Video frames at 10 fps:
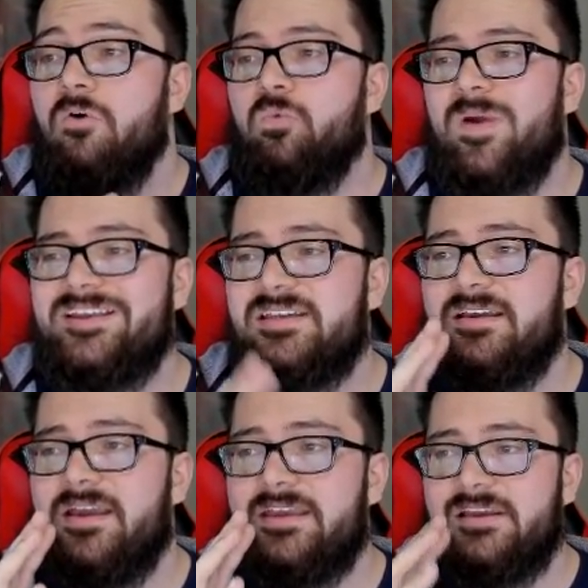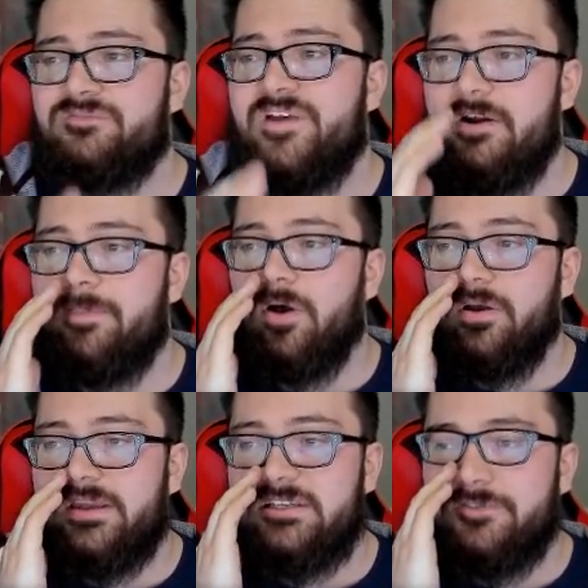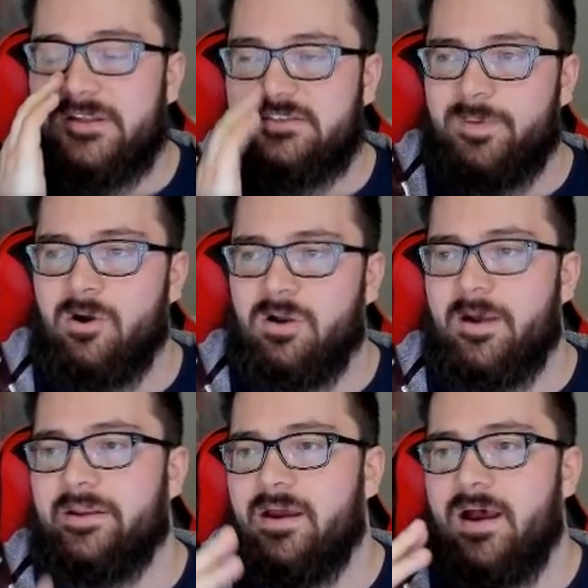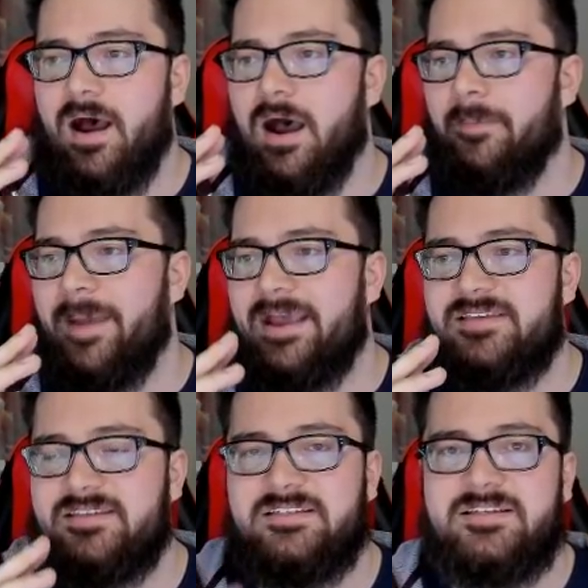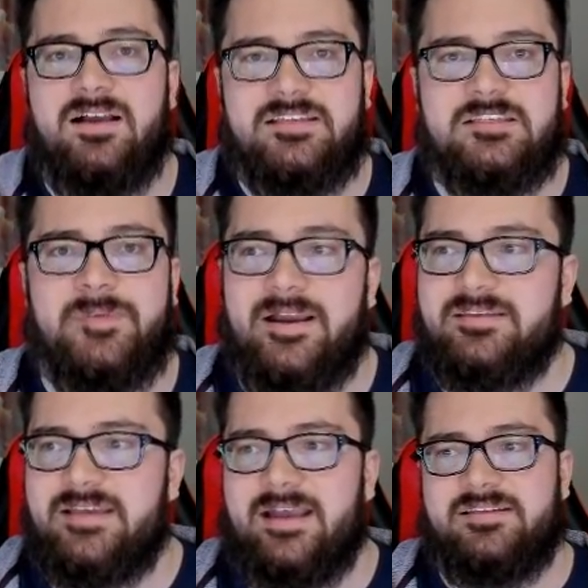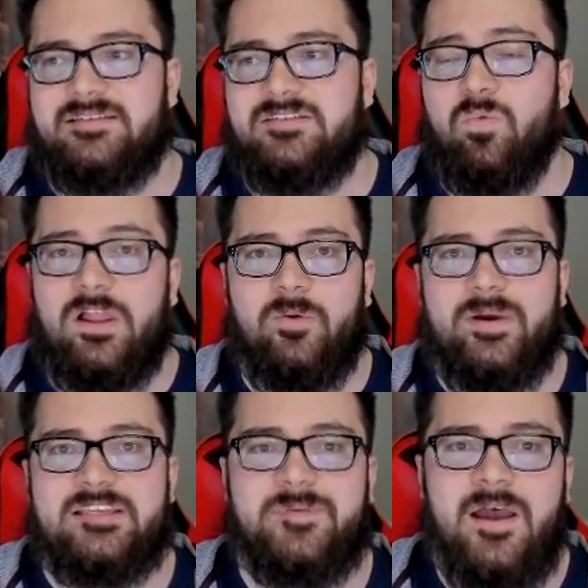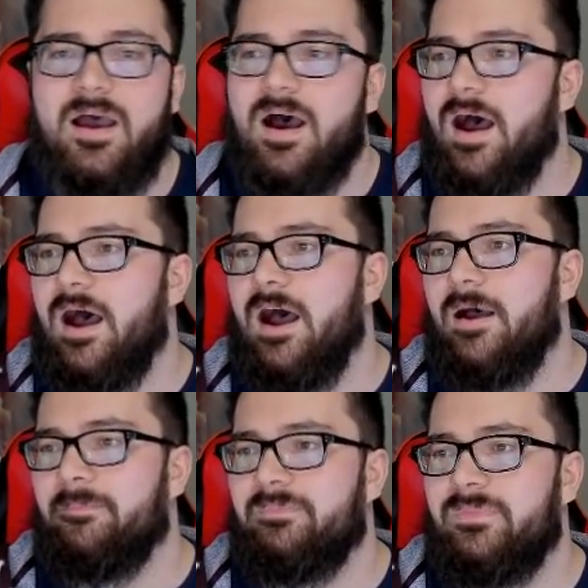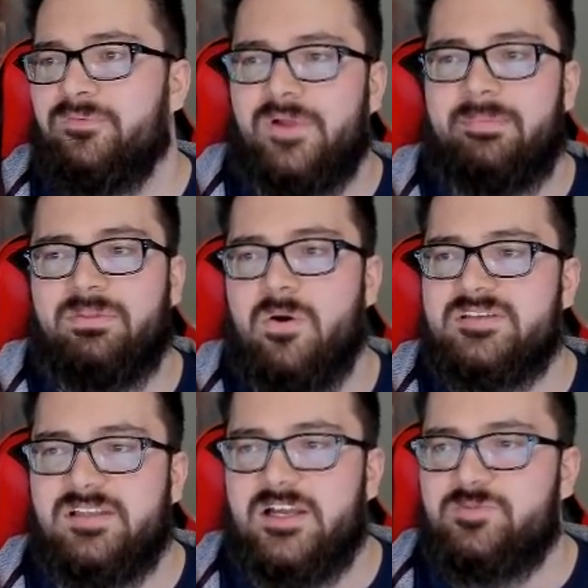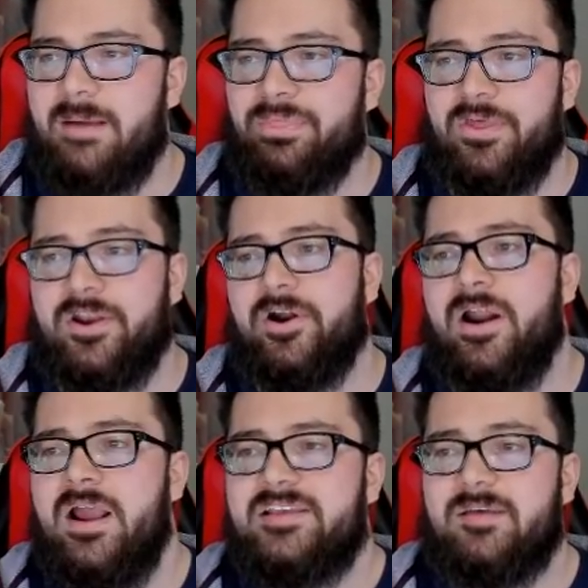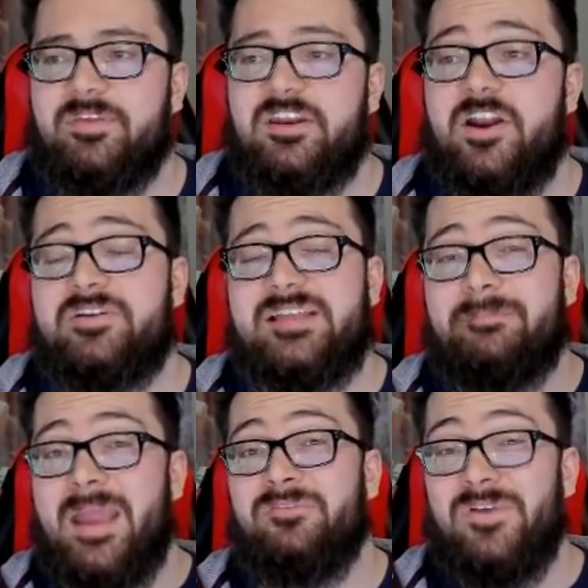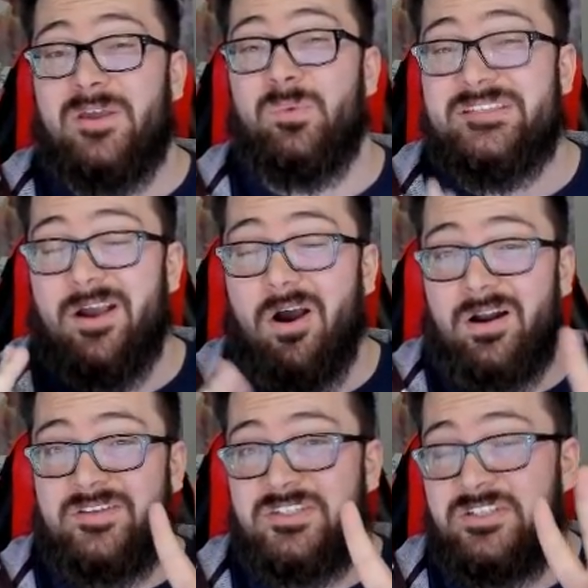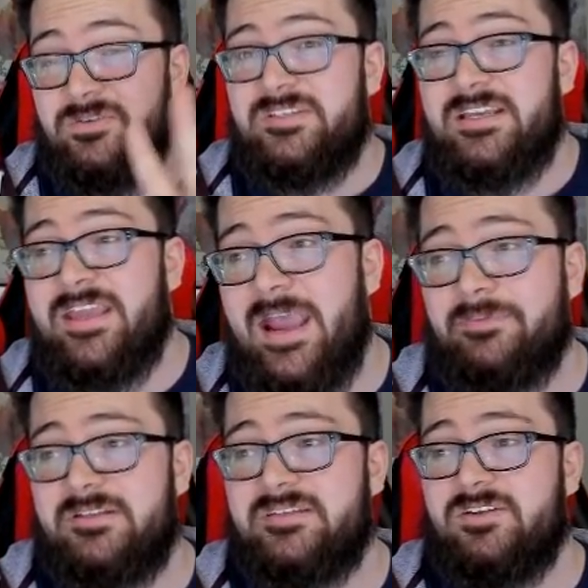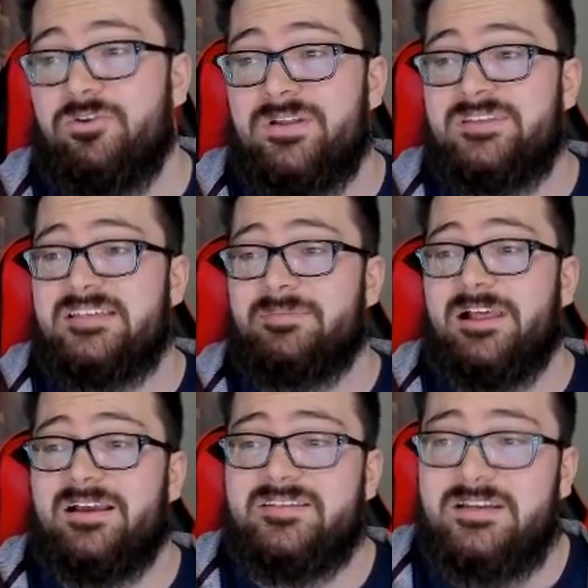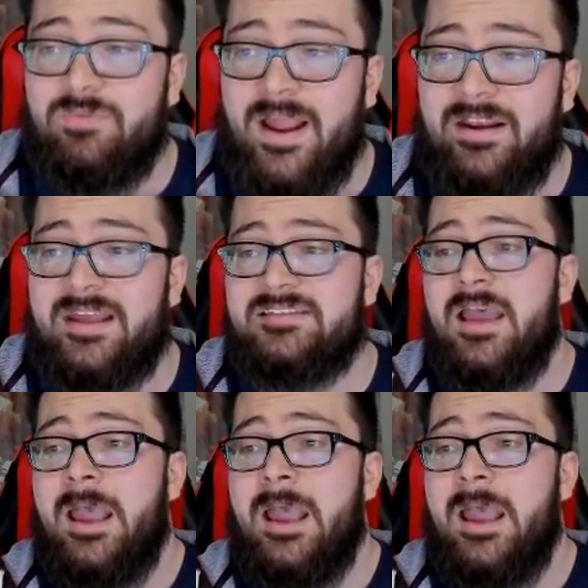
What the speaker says: Weezing is a very bulky defensive Pokemon. Access to Toxic Spikes, access to Will-O-Wisp, Flamethrower, Sludge Bomb, Thunder. Something to note is that Manaphy and Weezing are his 2 Z captains, so you could see something like a Z Rain Dance,